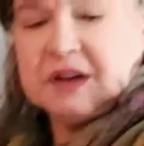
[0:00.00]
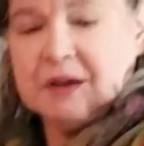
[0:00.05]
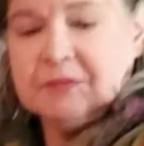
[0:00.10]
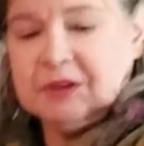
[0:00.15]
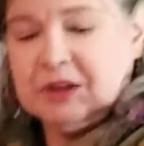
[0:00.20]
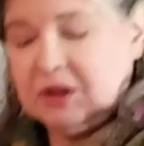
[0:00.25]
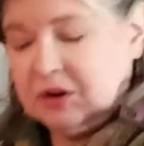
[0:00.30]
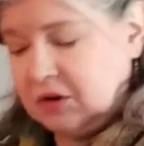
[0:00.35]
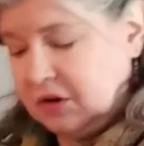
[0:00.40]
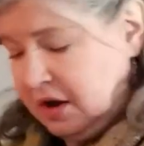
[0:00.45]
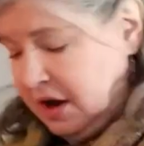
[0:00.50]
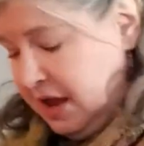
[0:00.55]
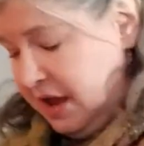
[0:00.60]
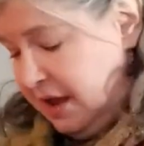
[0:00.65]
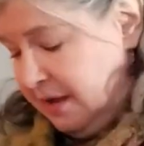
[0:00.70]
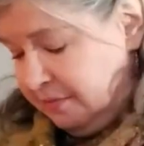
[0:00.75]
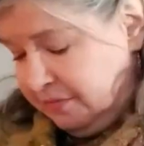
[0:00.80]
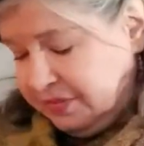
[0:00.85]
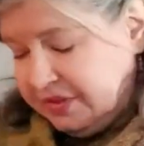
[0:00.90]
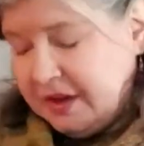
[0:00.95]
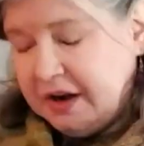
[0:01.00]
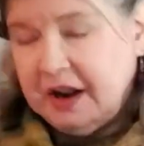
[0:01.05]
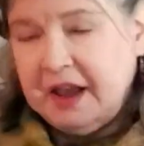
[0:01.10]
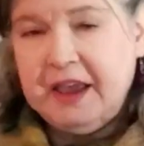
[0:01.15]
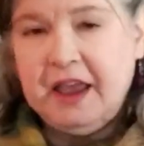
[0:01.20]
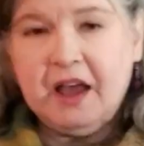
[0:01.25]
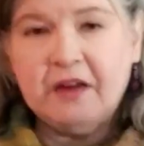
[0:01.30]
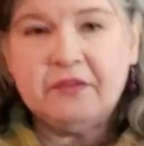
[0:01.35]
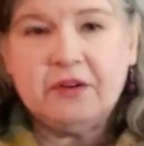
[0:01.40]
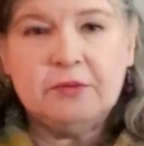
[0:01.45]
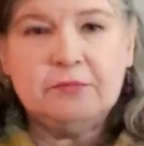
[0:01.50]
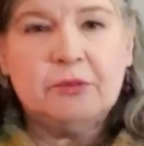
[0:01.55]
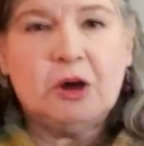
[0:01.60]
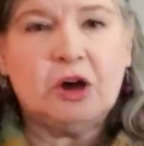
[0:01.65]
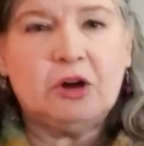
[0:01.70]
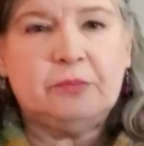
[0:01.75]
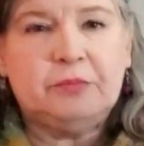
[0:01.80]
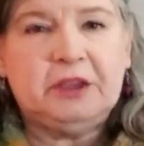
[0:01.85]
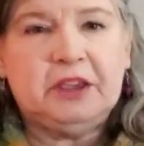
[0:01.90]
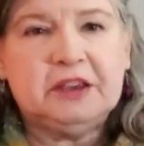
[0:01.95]
time of year. Then I have a
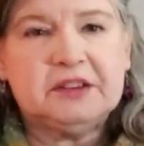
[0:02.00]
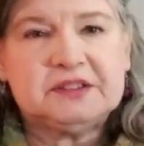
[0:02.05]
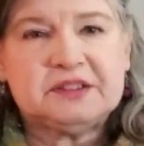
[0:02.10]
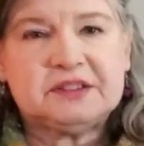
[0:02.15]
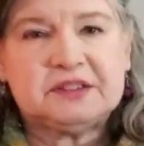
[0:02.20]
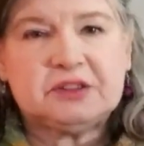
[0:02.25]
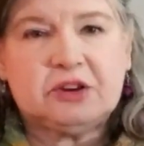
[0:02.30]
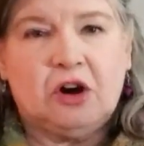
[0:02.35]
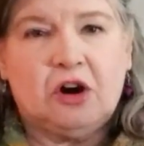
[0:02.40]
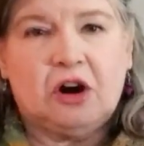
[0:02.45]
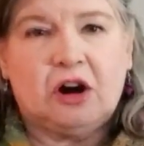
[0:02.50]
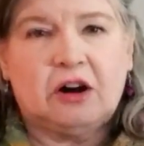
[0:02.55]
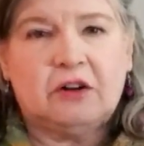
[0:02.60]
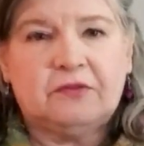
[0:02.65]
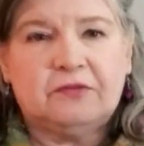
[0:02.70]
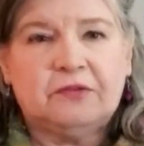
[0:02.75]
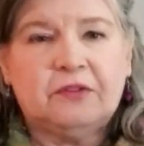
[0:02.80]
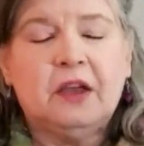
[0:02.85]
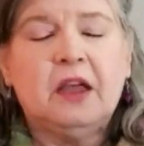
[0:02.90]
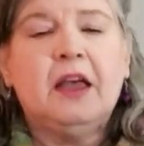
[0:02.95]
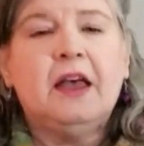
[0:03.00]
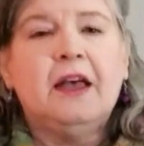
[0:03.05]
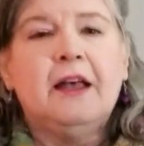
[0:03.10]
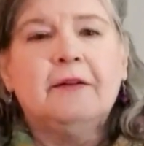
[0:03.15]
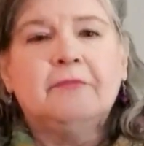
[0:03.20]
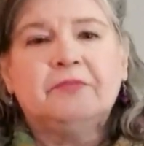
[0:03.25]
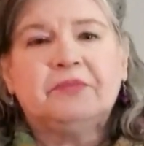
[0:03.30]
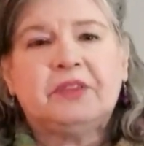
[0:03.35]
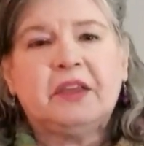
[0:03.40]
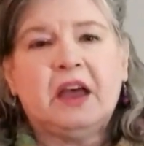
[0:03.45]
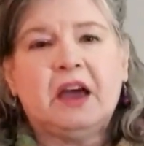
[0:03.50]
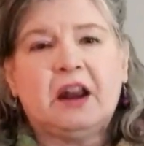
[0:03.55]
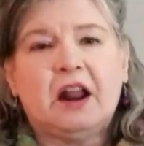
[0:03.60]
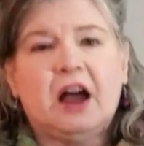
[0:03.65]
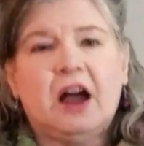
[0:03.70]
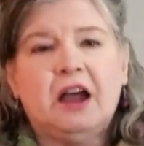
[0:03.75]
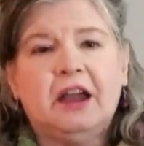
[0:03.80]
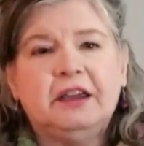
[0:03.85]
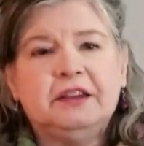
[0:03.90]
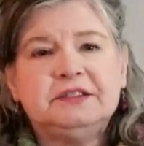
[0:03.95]
Mobius scarf that
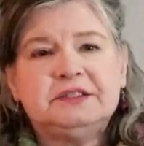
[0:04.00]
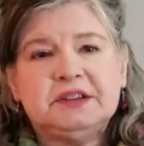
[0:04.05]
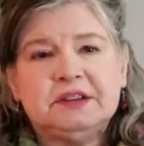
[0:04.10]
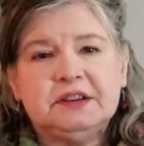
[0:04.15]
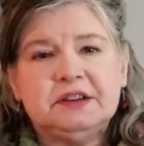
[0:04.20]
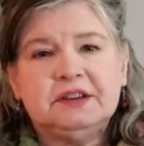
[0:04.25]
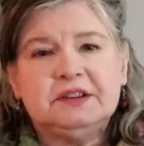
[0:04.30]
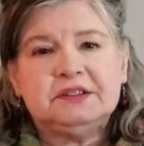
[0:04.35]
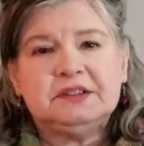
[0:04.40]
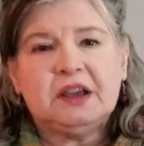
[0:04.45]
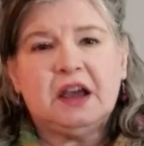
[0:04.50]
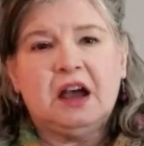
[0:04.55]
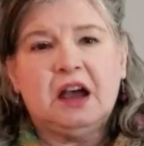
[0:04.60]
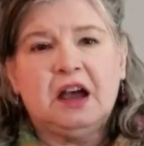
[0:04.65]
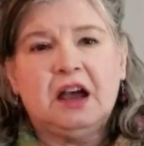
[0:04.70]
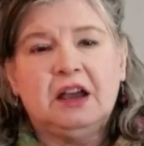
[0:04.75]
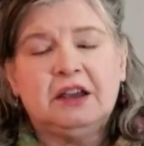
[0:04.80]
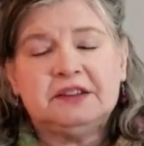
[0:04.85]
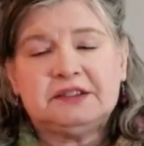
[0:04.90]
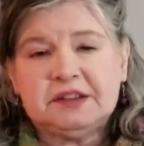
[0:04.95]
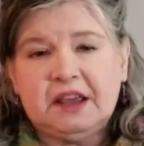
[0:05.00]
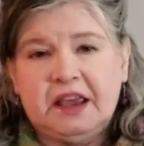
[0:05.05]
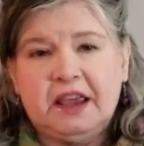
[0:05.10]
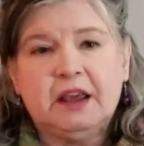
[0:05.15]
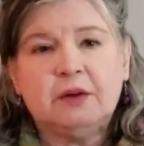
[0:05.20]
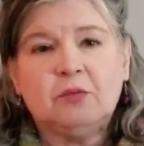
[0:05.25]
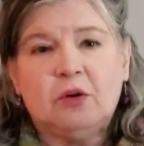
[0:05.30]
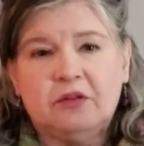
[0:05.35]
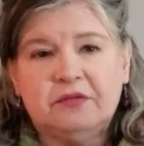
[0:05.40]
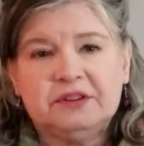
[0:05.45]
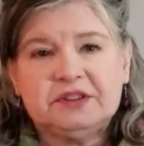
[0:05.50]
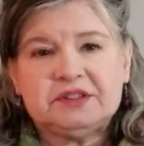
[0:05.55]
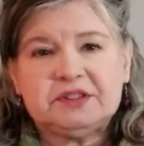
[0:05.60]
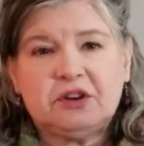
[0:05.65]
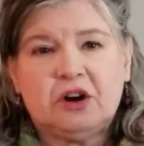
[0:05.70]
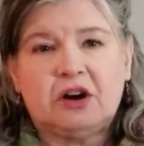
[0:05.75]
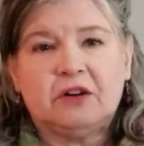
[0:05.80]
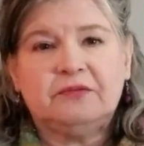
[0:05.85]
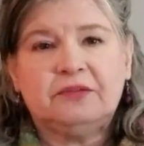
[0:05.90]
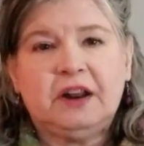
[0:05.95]
I did. It's a hand woven
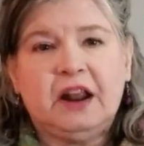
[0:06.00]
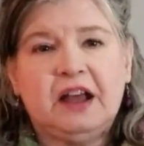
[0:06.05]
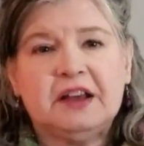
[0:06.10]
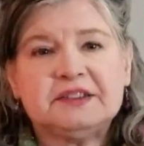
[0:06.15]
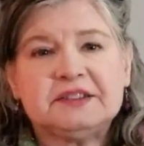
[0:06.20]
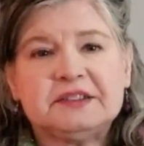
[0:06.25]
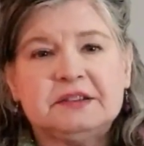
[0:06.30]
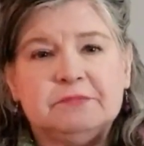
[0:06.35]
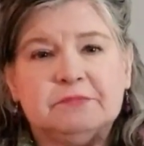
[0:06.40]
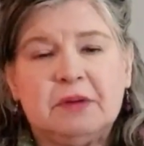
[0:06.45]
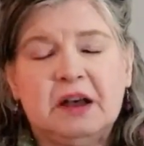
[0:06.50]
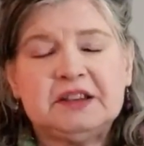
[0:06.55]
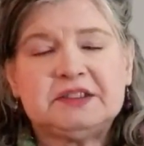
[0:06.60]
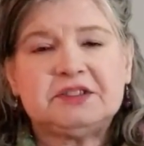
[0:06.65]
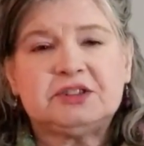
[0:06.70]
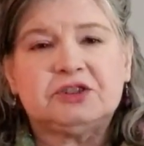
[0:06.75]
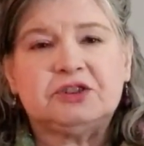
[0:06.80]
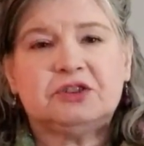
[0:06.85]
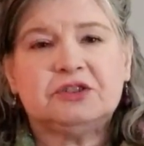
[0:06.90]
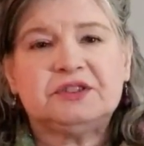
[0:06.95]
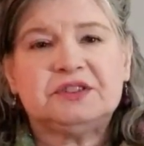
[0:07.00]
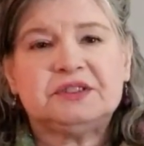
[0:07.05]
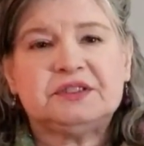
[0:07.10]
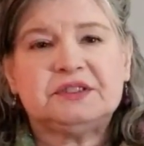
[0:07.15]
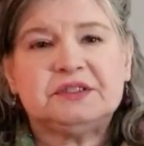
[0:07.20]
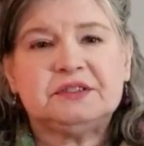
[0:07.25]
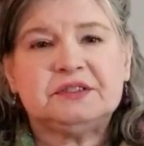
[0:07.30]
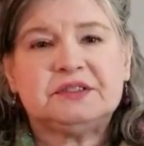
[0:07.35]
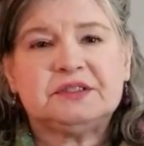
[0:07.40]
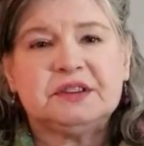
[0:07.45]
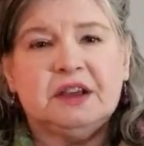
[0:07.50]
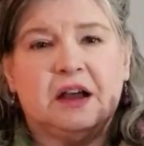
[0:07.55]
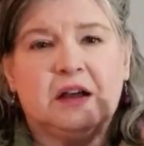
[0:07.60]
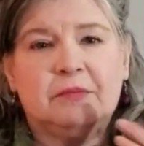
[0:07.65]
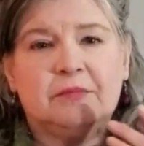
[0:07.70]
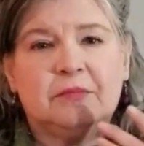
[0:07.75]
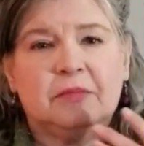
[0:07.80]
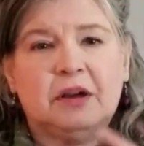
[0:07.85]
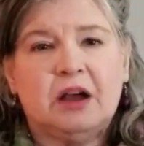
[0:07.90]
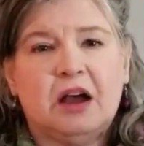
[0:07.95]
scarf that has some mustards,
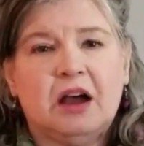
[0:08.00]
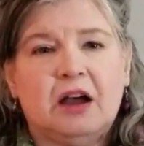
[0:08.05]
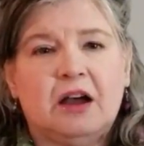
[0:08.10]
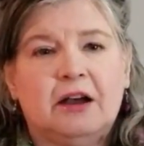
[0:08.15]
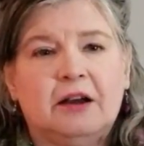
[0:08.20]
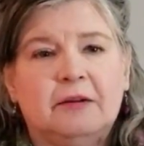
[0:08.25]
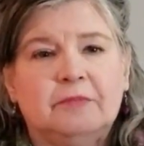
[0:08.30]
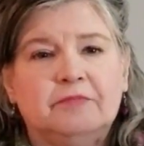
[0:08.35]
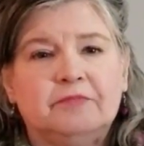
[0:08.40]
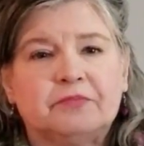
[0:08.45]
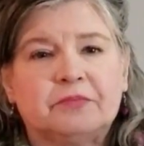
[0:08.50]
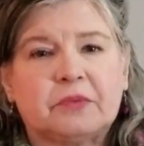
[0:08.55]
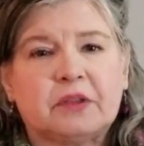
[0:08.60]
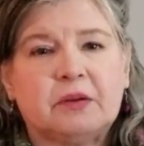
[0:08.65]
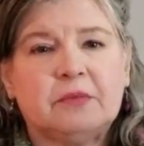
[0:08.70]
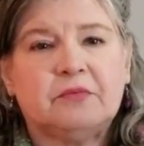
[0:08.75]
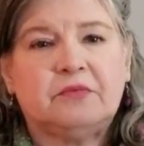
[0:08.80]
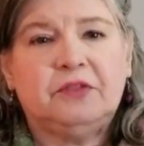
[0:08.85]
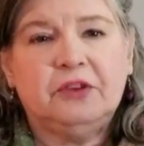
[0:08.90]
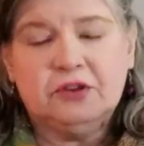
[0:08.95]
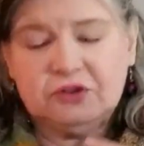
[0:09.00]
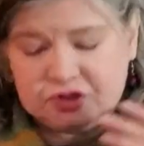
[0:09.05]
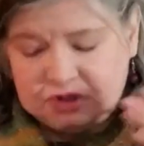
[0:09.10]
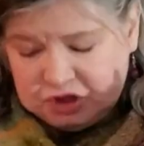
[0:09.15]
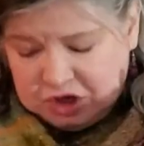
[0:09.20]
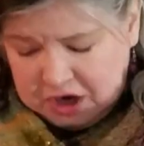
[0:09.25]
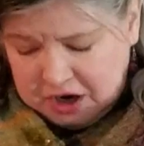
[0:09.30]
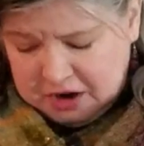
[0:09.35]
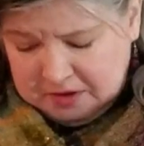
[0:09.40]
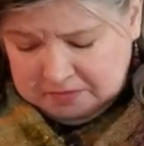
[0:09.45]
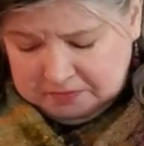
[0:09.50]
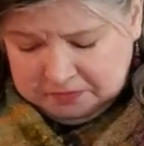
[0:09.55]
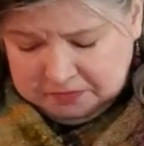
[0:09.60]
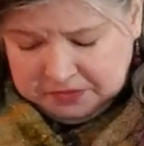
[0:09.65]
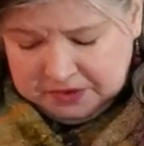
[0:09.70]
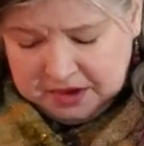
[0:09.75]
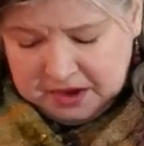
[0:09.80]
some fuchsia,